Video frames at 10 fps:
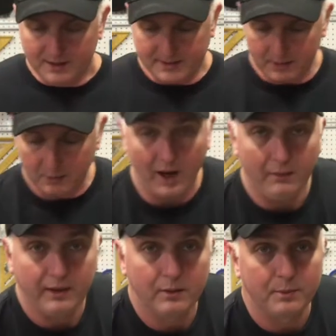Say, well, I'll
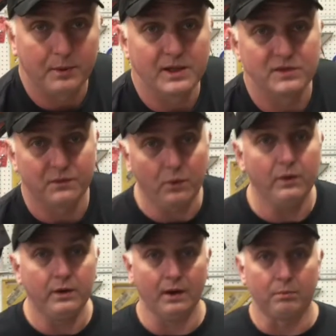get it replaced for
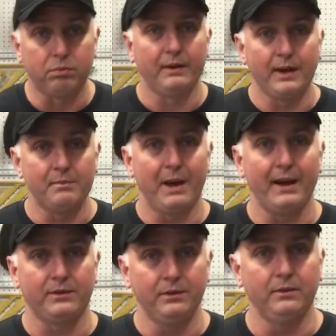you and I'll bring it
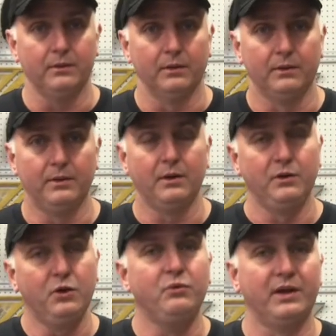back to you.
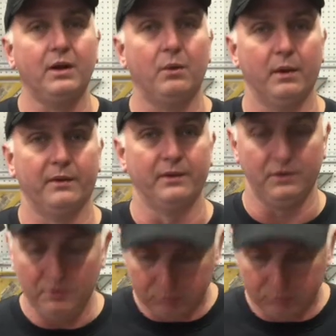You deal with it. You